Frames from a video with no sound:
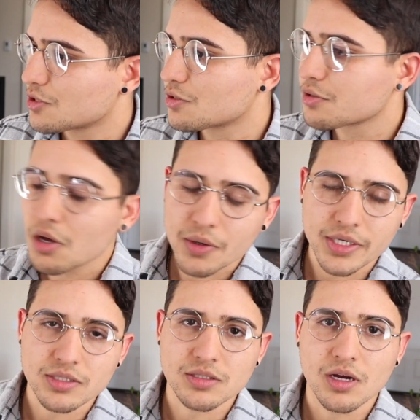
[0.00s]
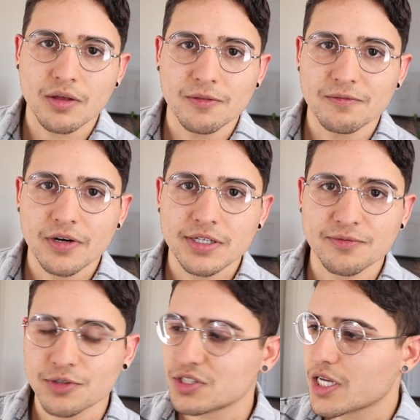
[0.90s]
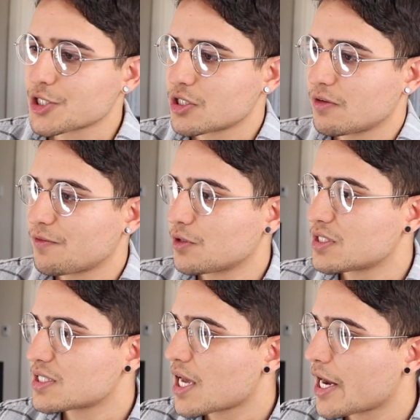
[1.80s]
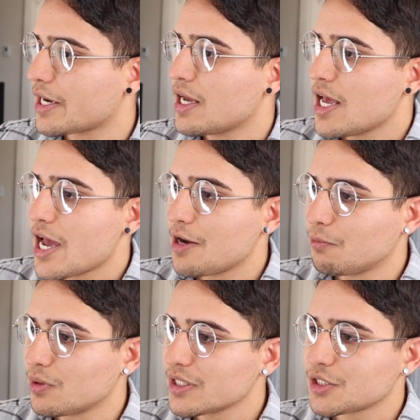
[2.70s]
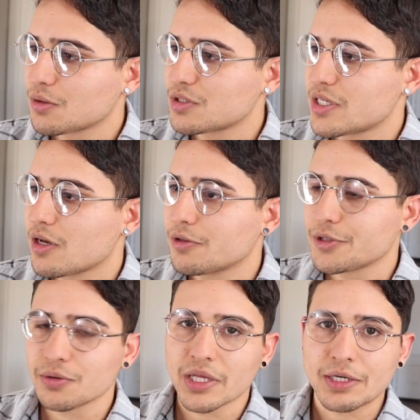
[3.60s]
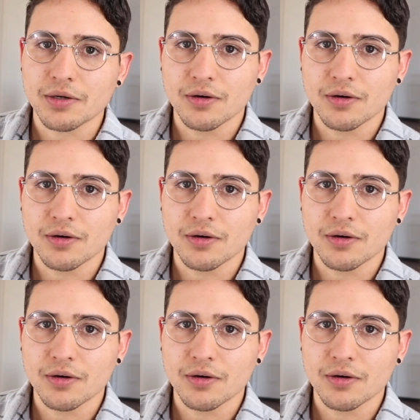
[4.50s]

slogans on the very first section of their site and really don't tell you